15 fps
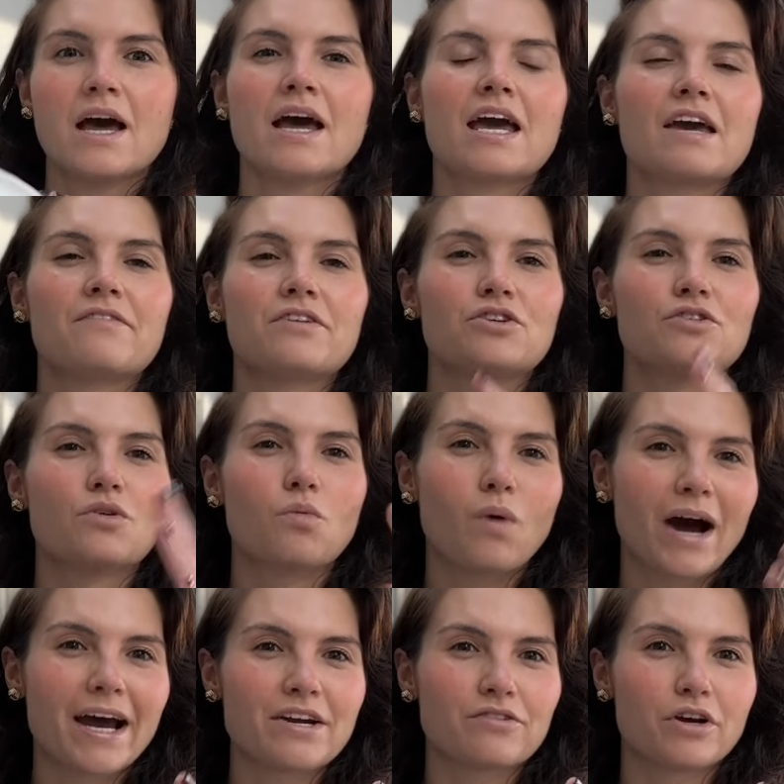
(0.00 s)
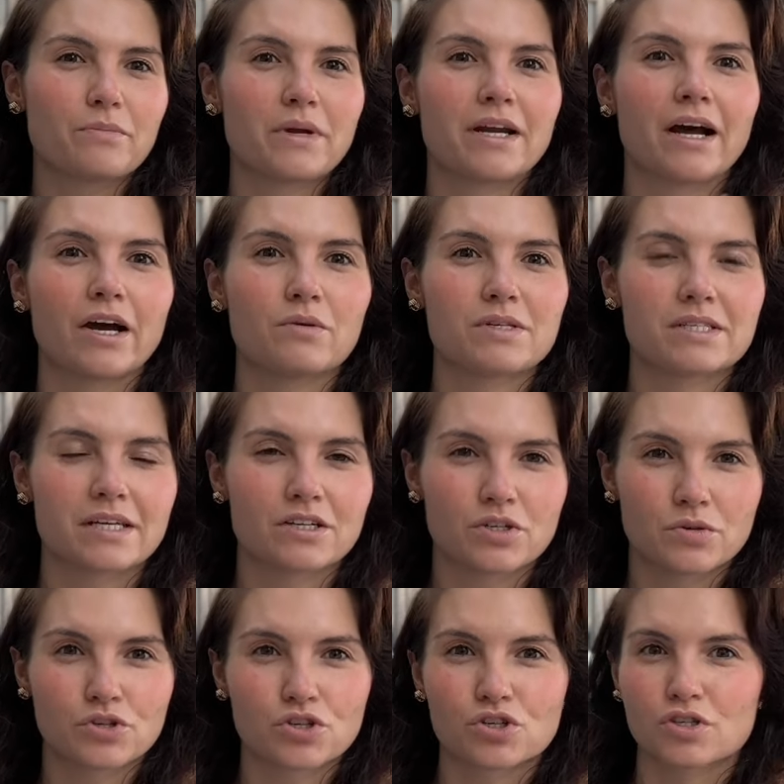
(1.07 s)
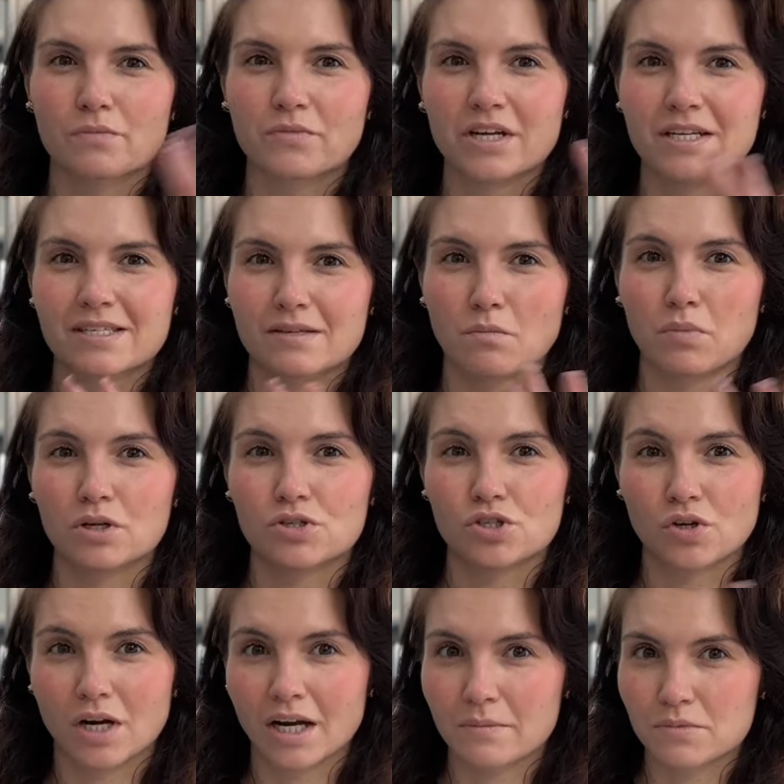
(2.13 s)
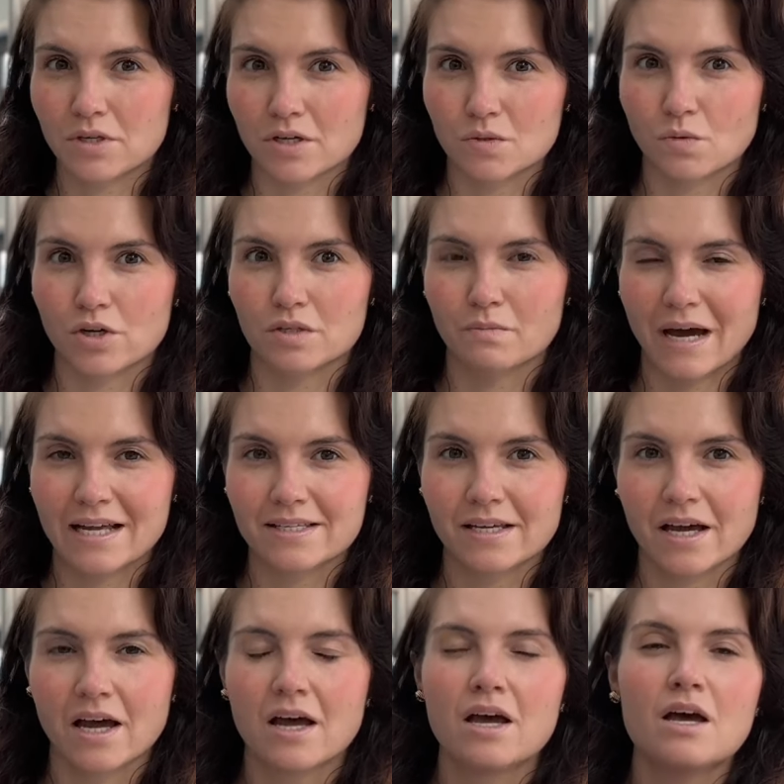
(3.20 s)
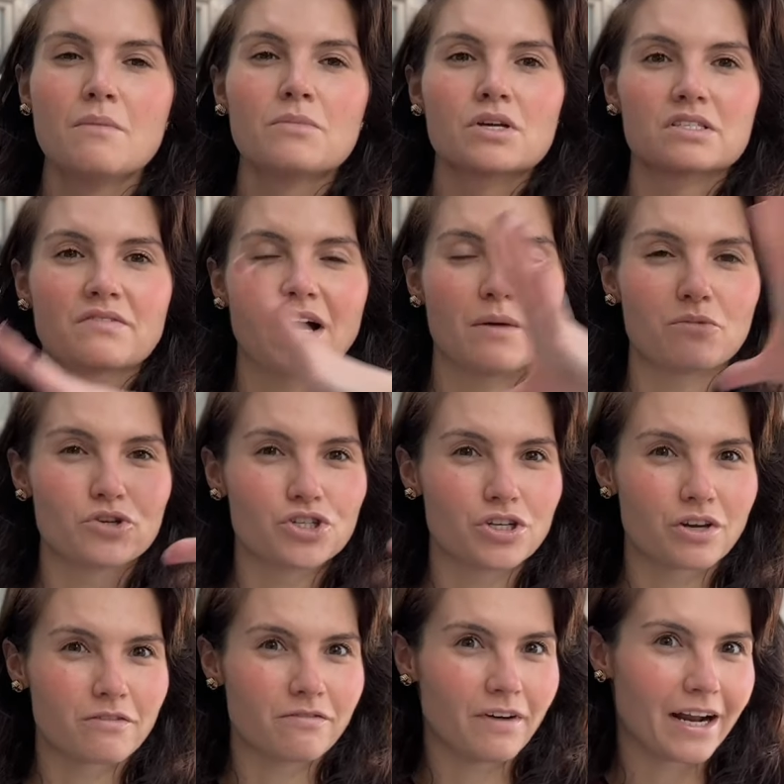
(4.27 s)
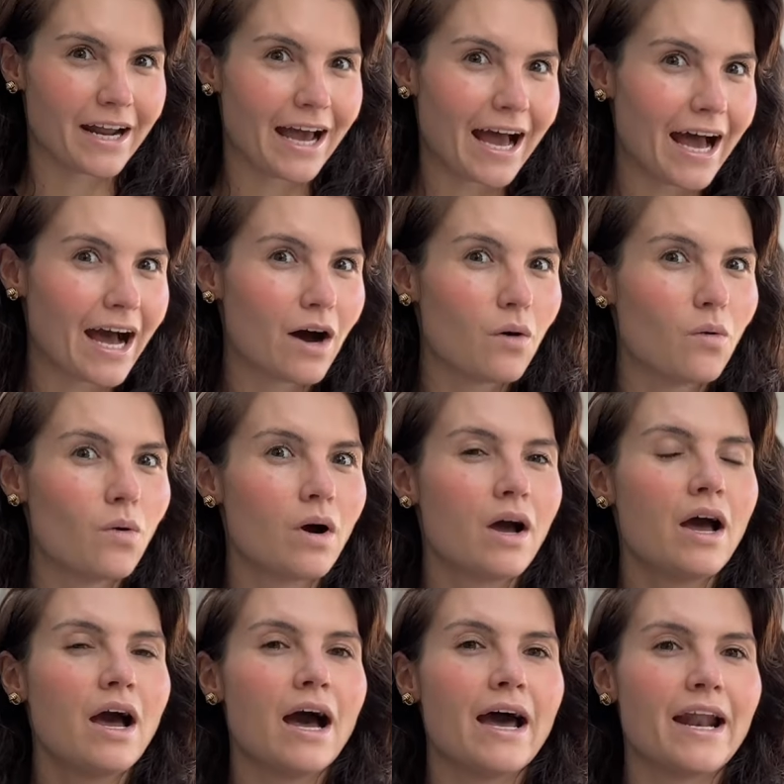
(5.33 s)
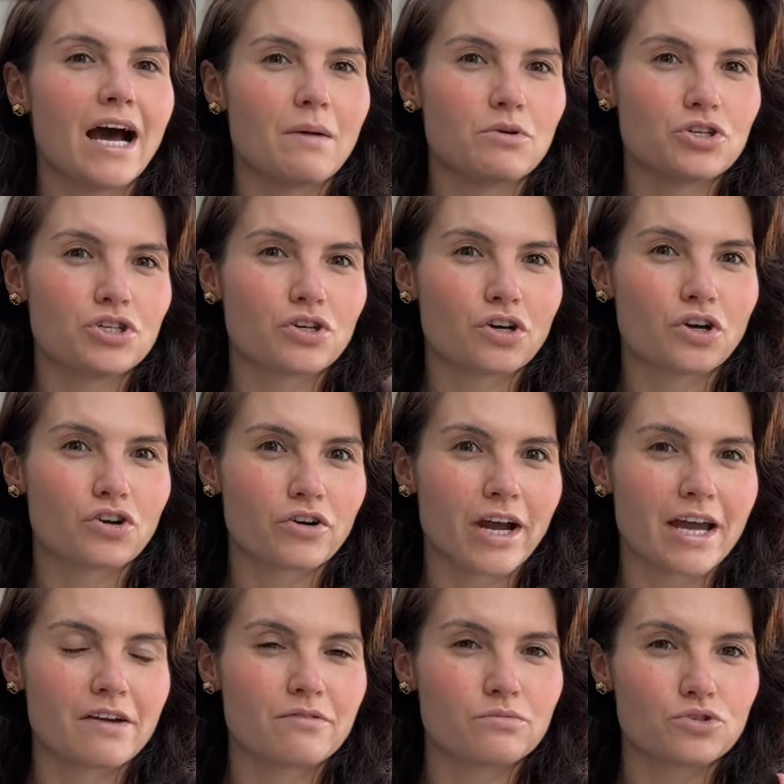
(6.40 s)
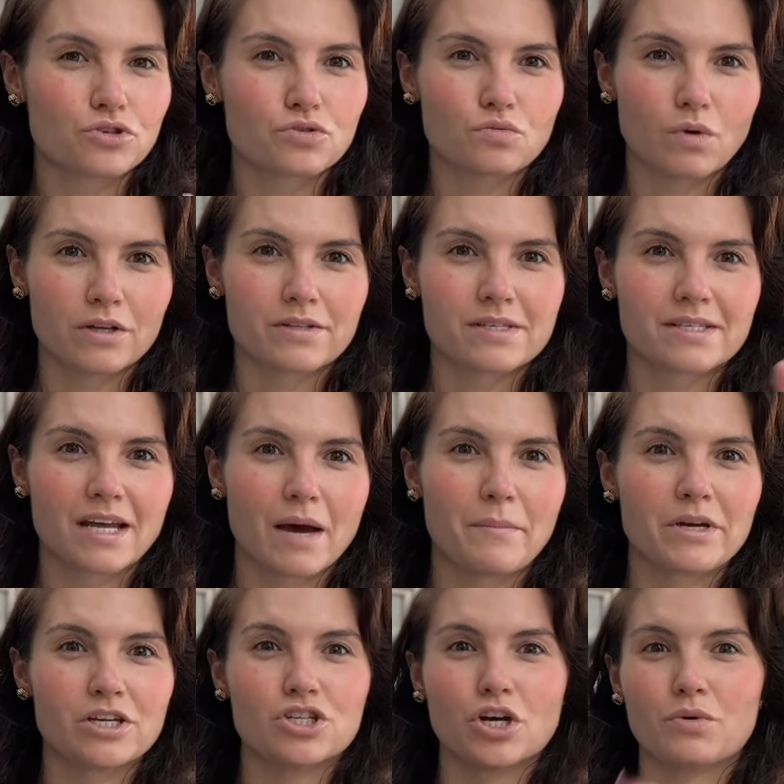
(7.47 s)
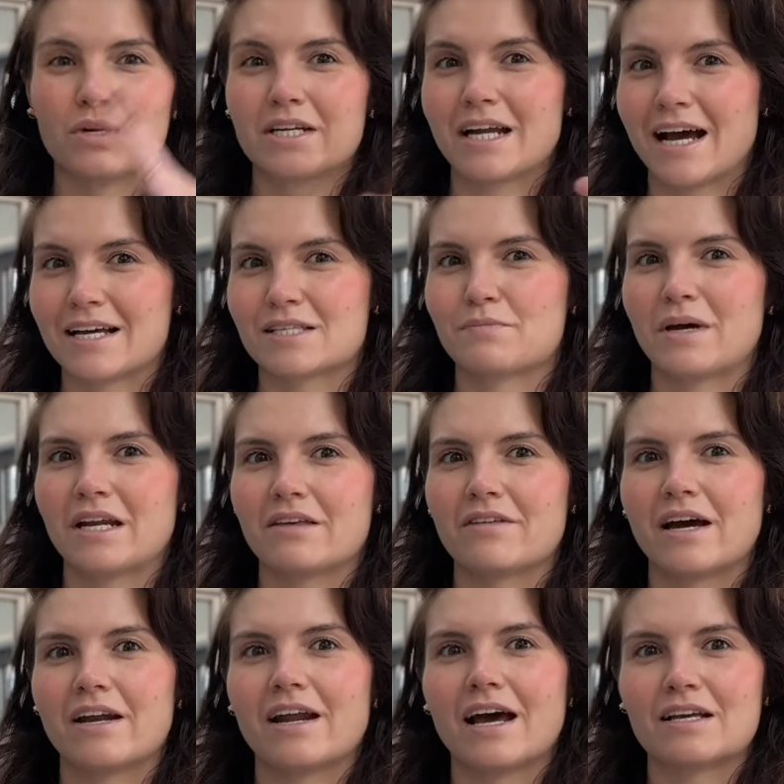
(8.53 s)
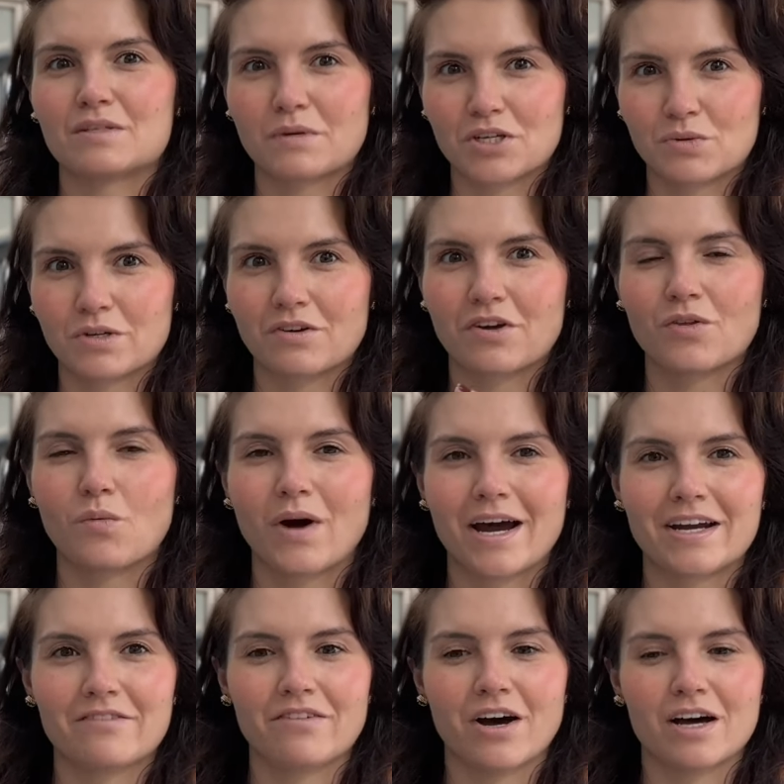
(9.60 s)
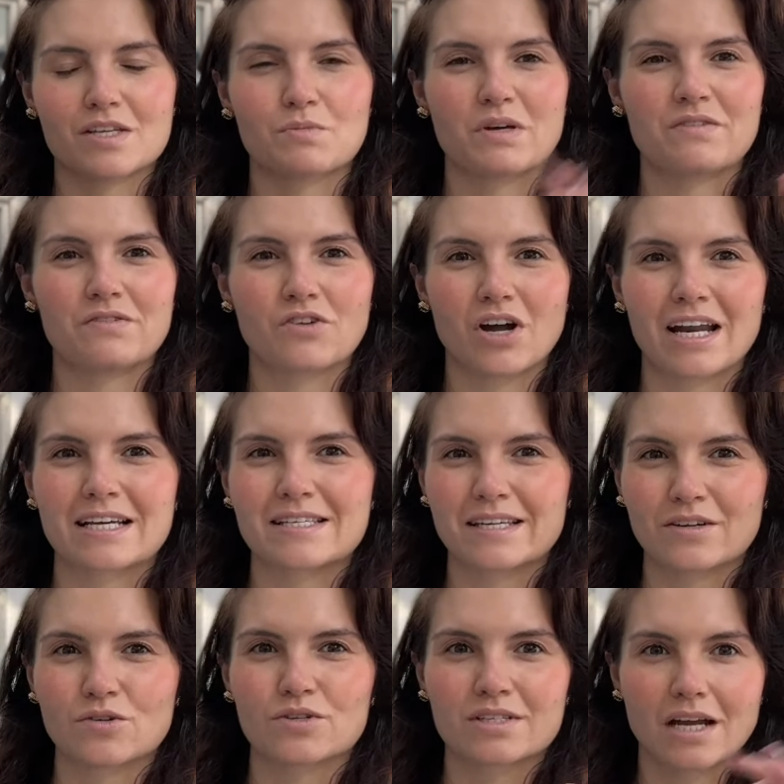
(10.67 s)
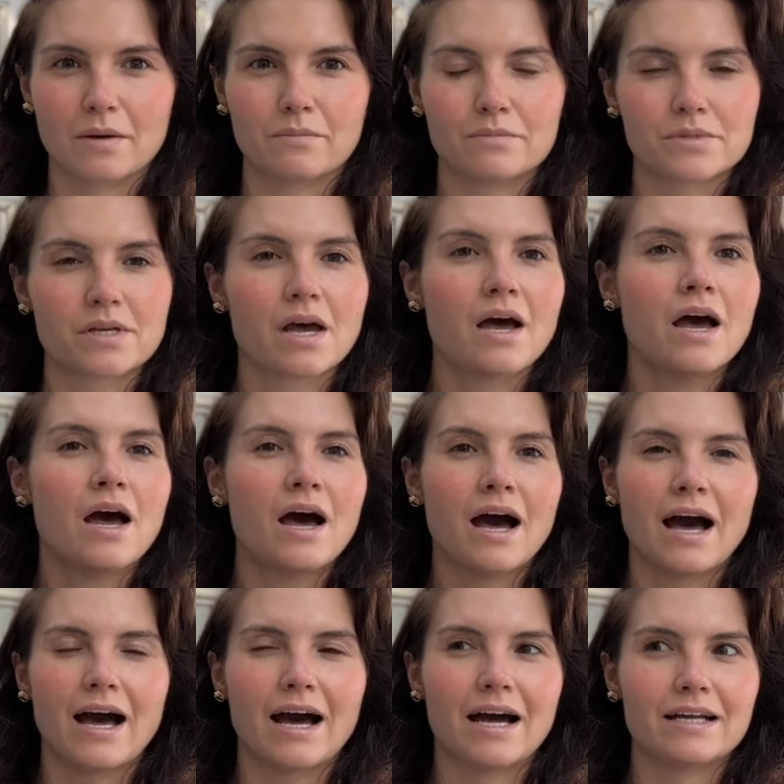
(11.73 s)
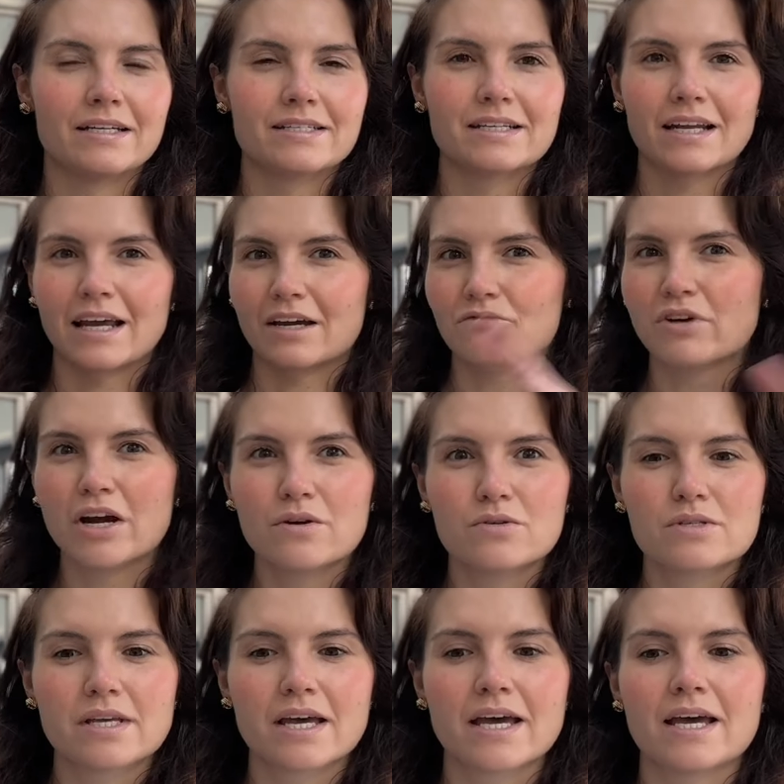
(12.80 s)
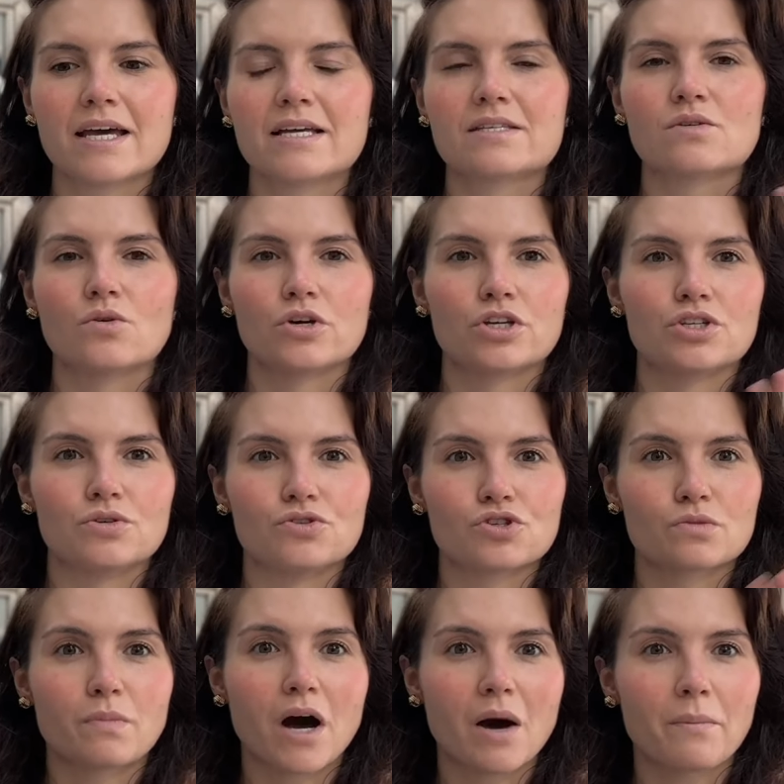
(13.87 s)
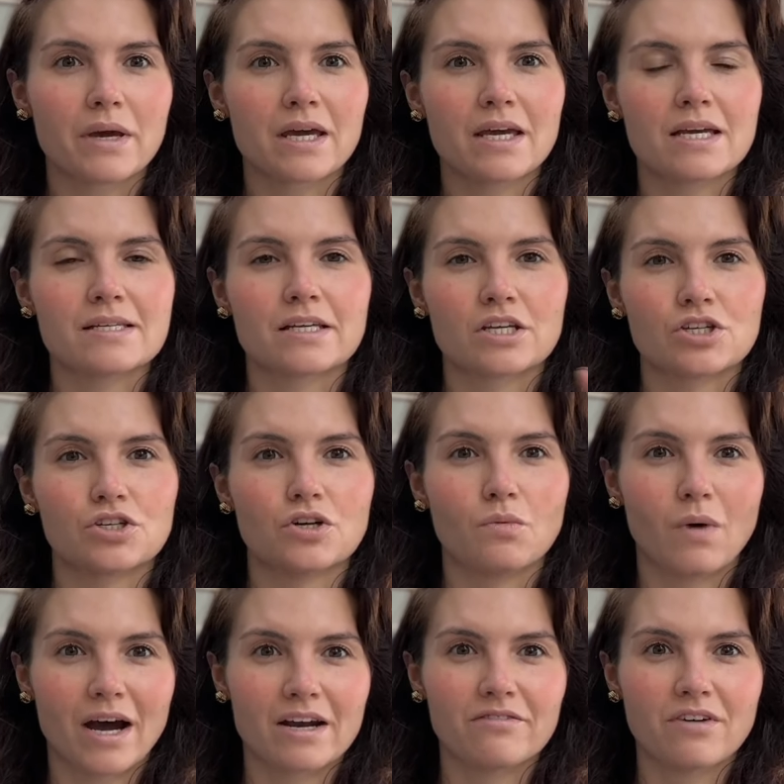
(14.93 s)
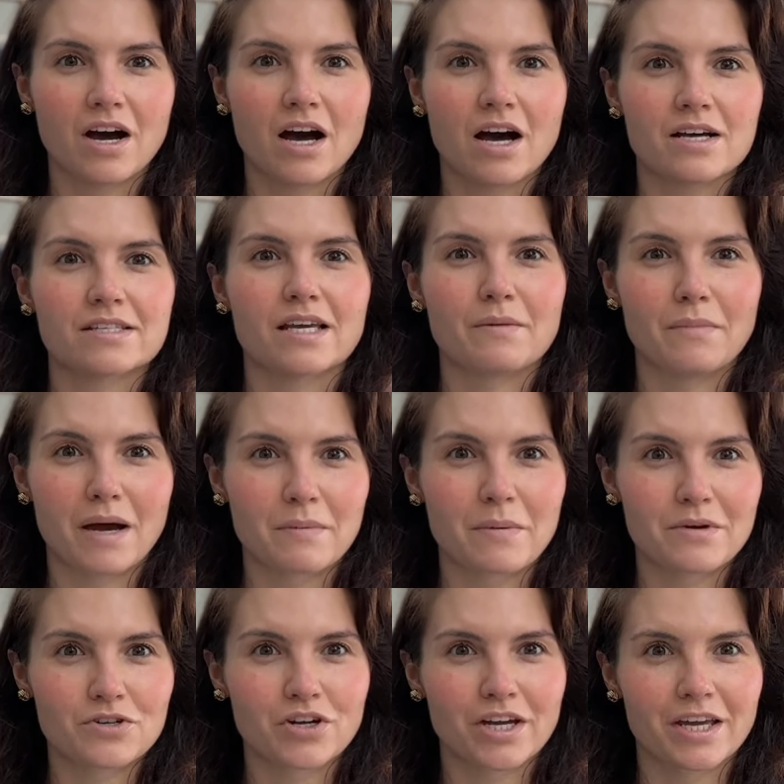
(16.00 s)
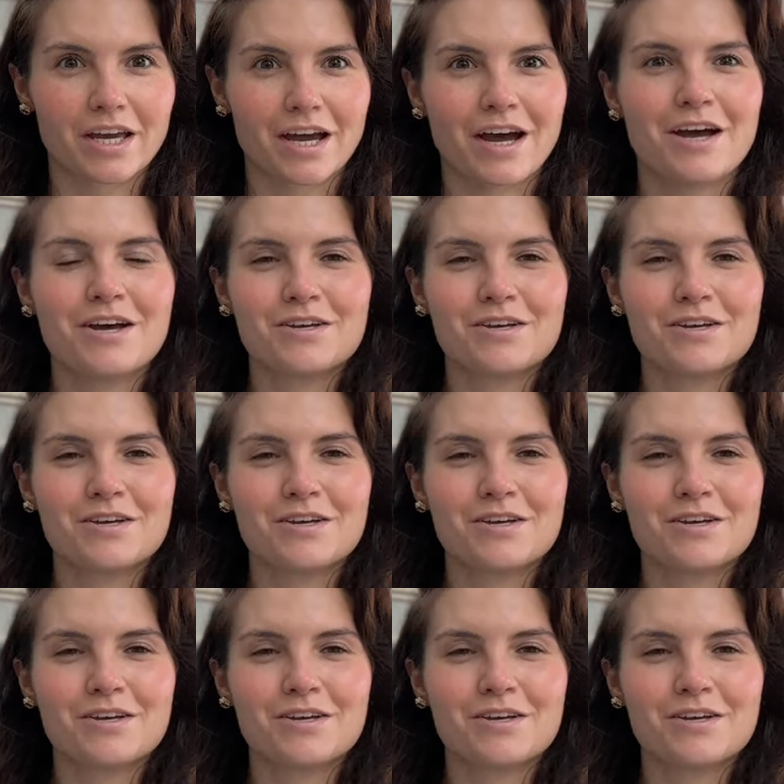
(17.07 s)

If you're doing a wider opening, I always think doing just something as simple as eucalyptus works better because of how much you can fan it out and how much you can create from just one stem, and you don't need as many then, especially when you've got the wider vase. But if you've got like single stems and like roses, or you're doing just poppies and you're doing a wider vase, it might be a bit trickier.